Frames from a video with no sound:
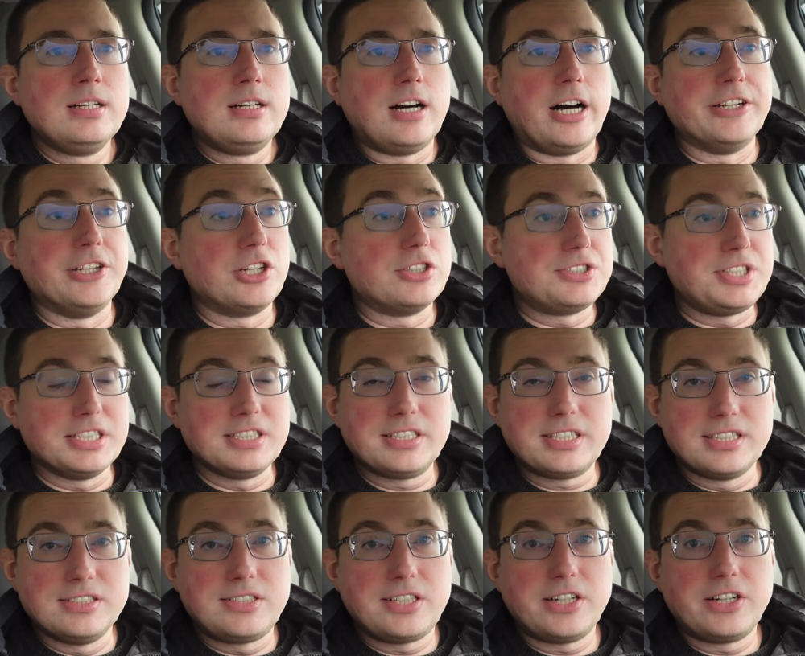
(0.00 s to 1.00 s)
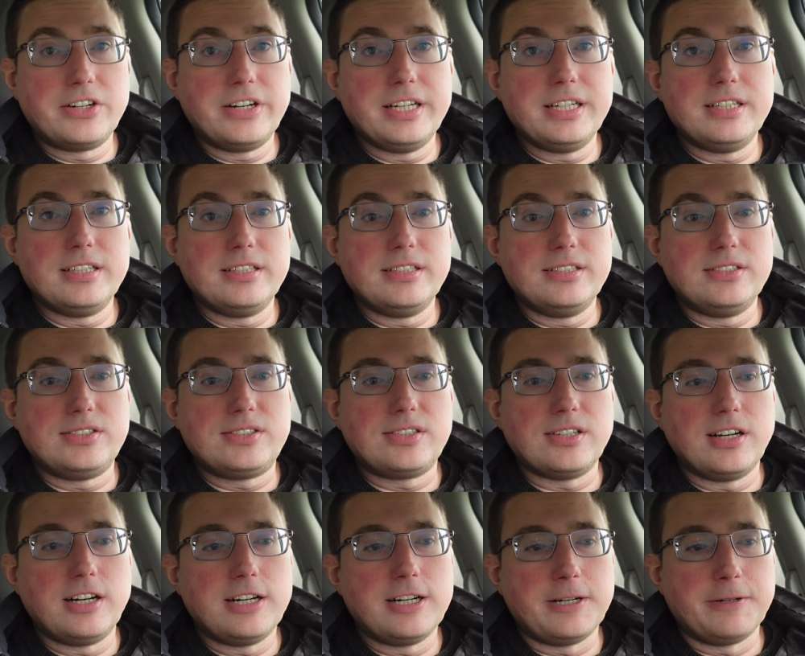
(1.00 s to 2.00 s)
Another thing to consider is,
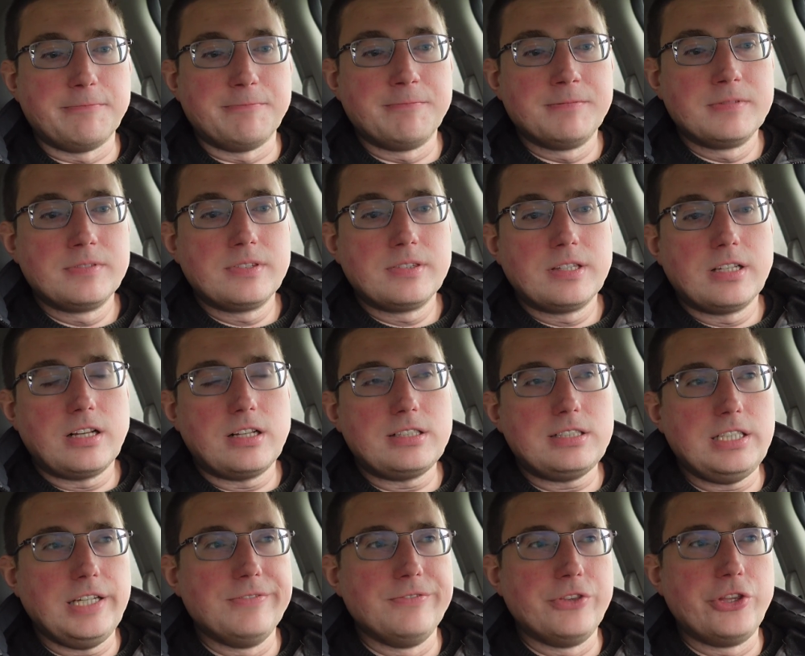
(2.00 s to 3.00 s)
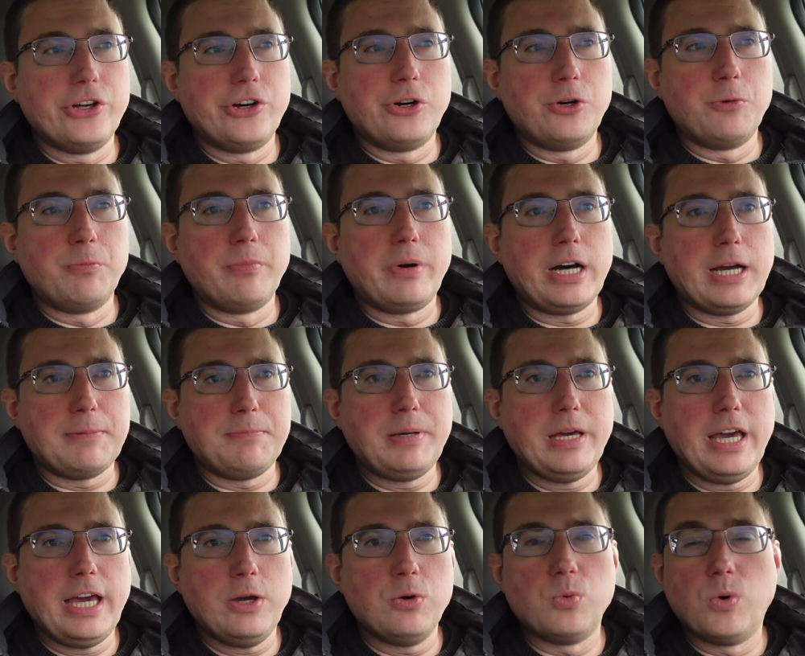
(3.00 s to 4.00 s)
even though my
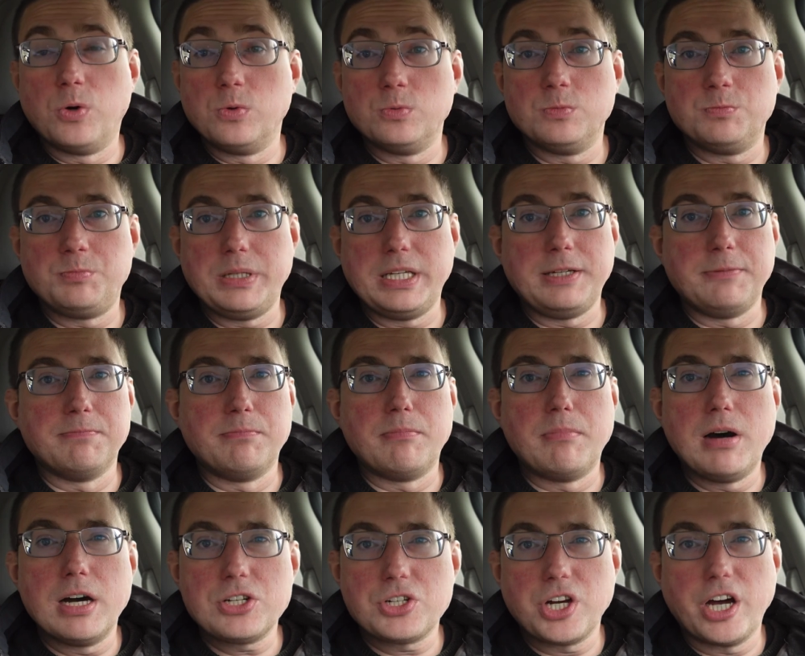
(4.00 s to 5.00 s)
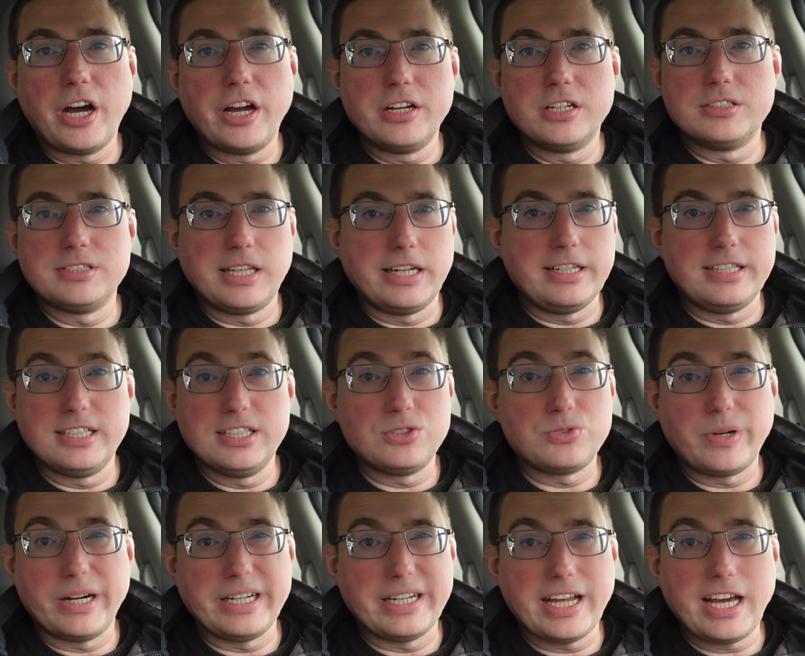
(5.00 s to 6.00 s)
pay won't be much higher than it
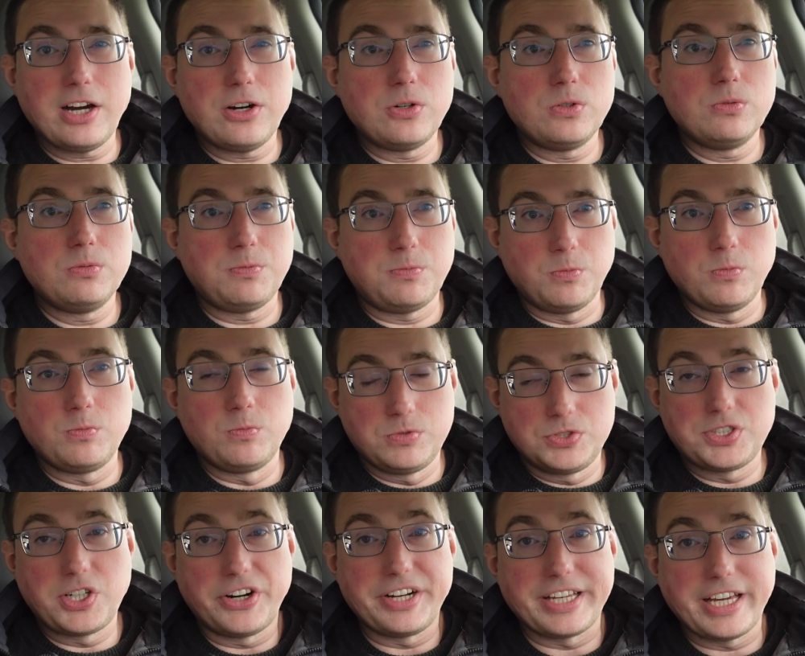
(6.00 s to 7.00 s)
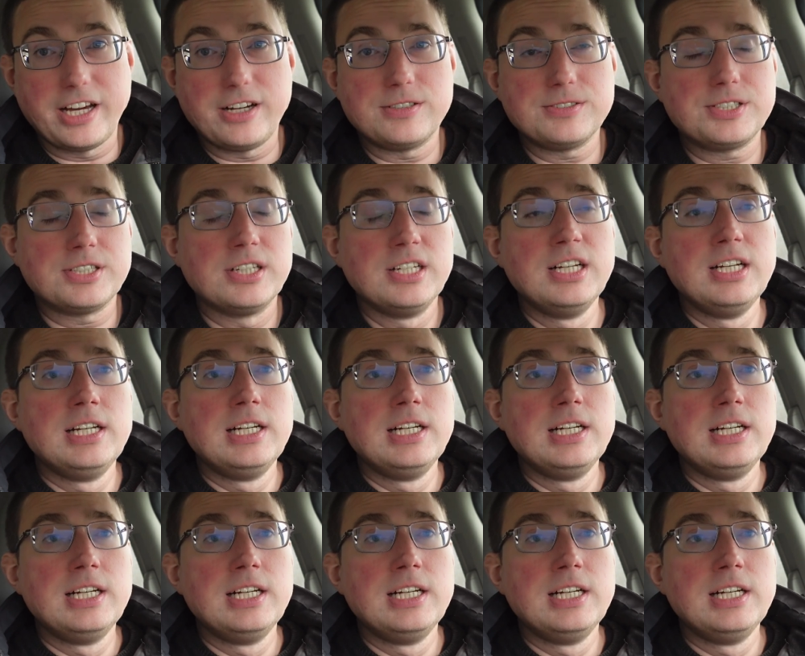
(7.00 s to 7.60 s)
is right now starting out,